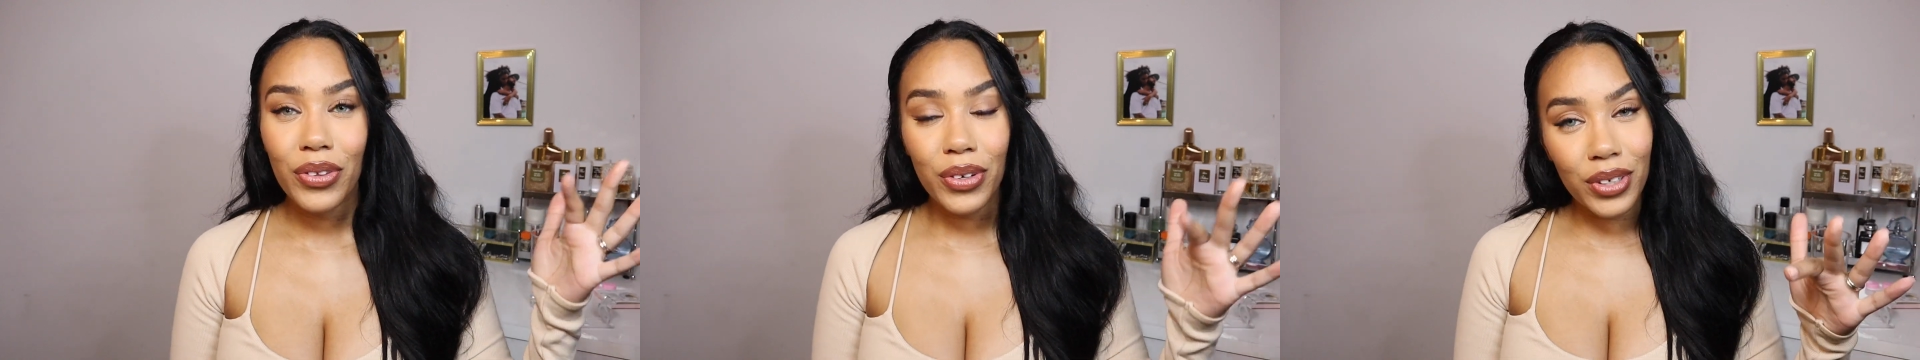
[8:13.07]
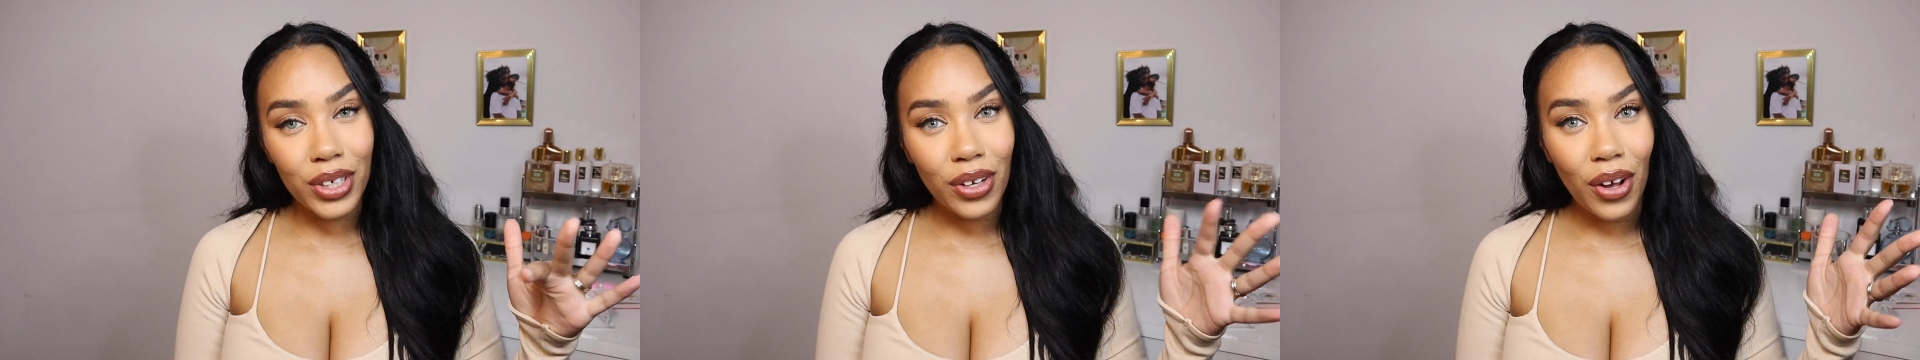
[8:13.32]

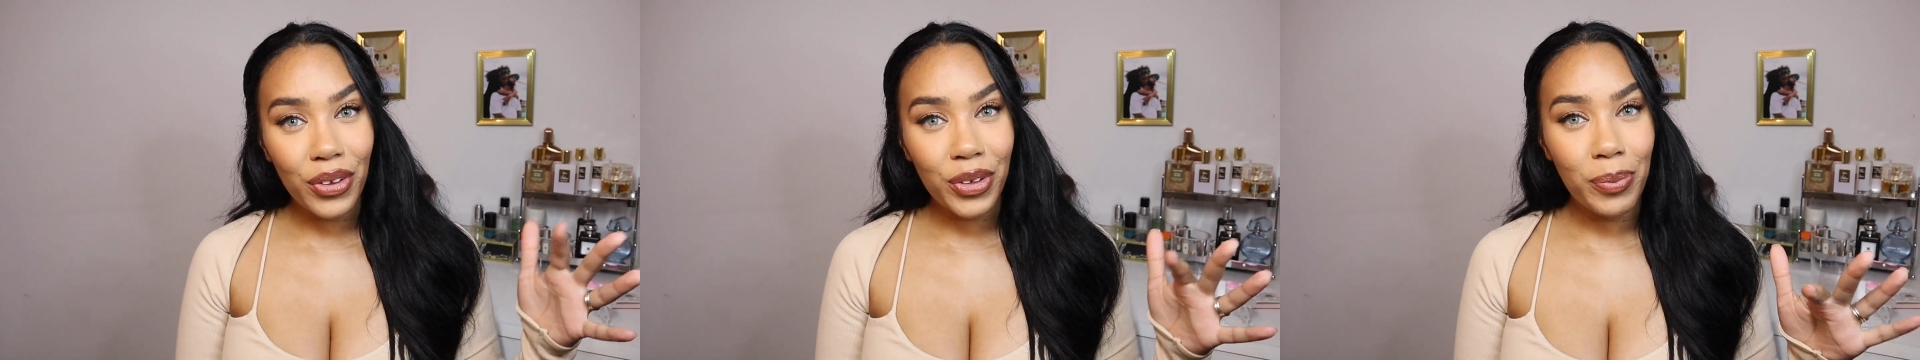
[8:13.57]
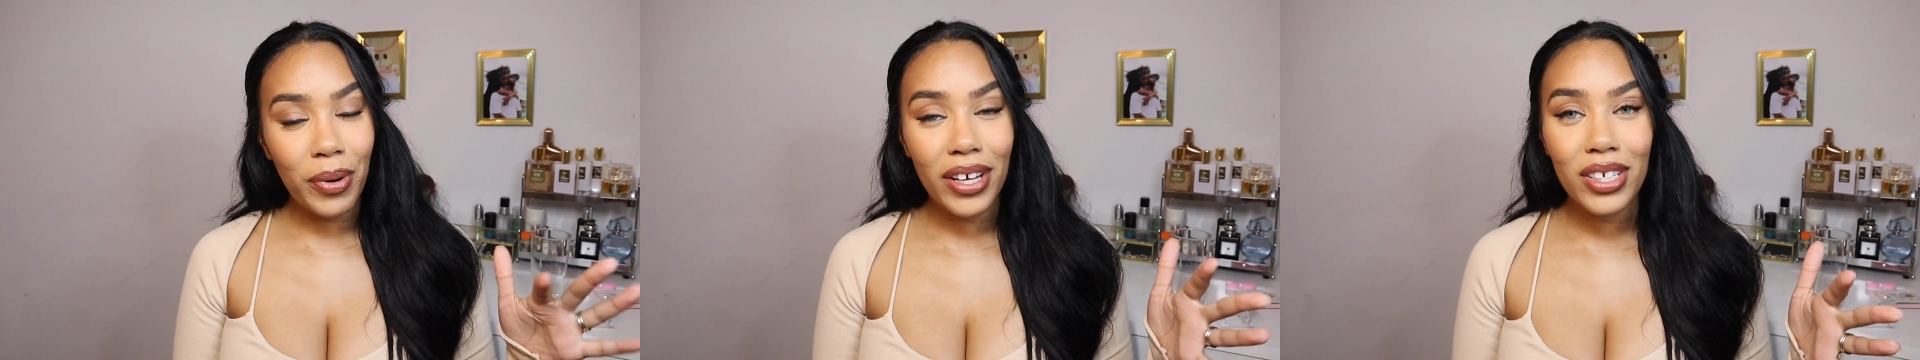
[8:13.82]

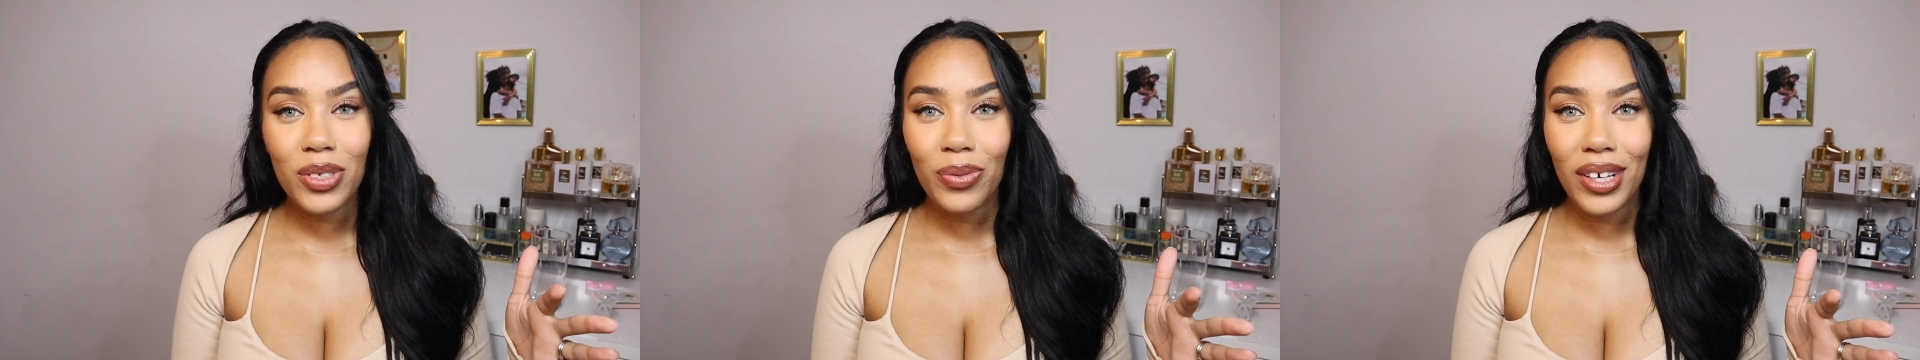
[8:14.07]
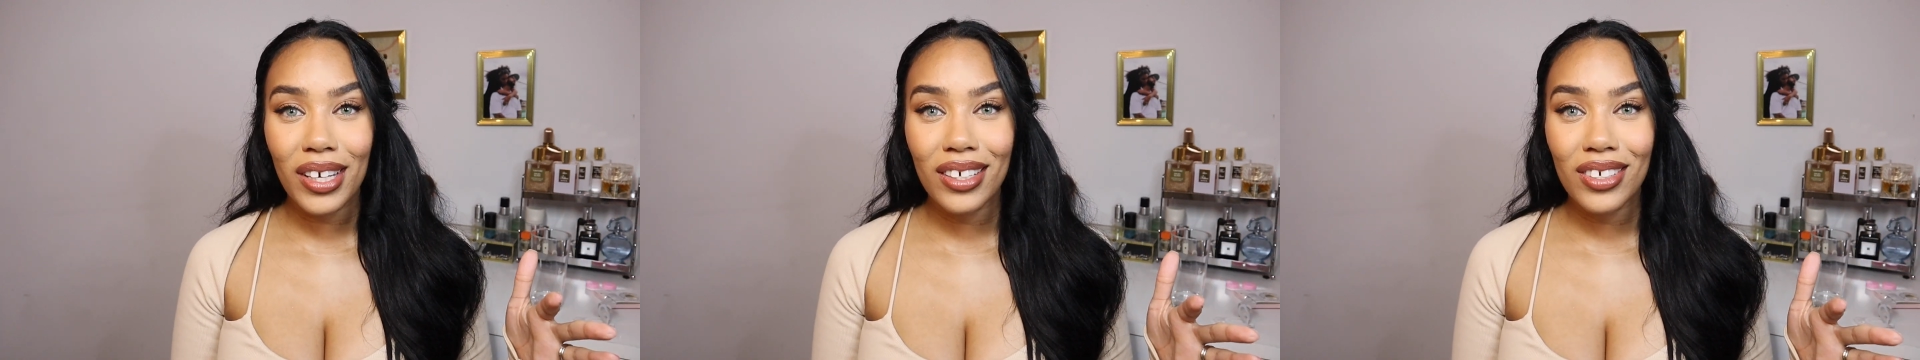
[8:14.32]
$30
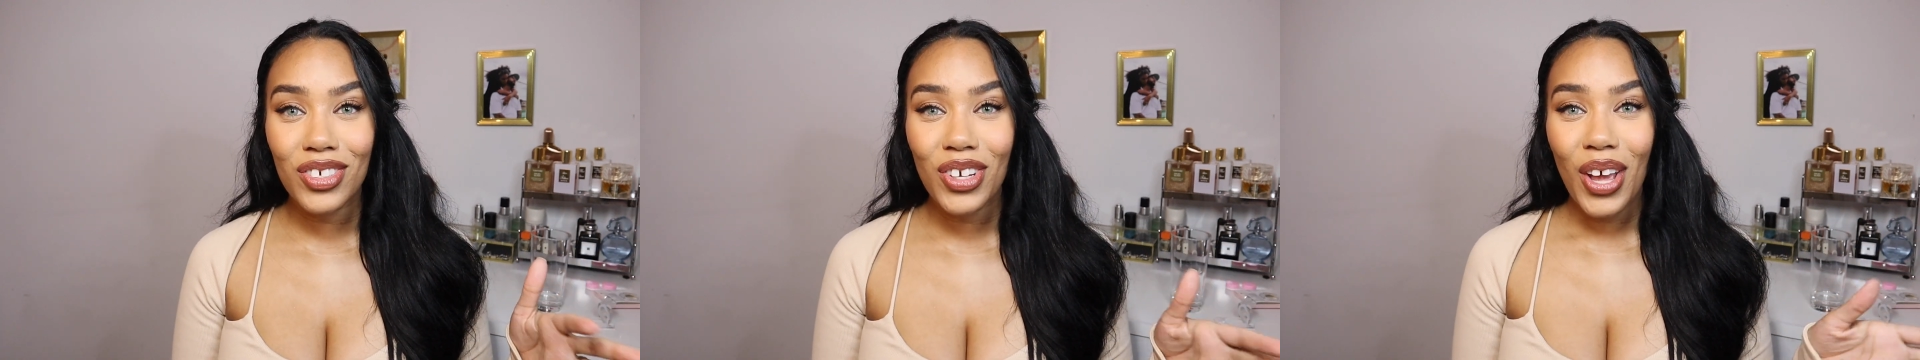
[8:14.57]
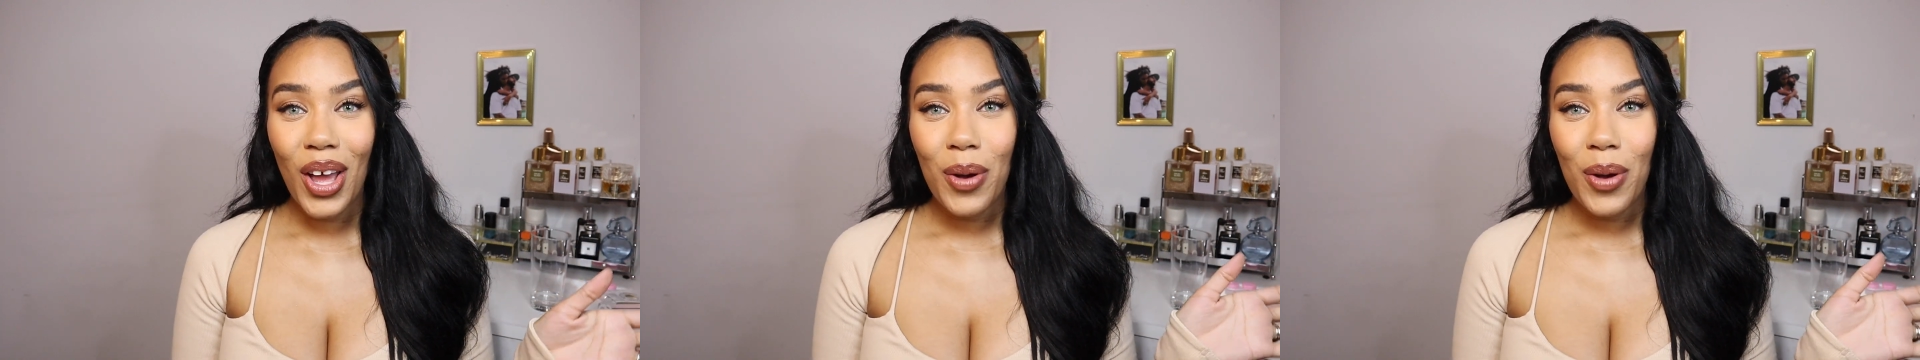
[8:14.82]
price range,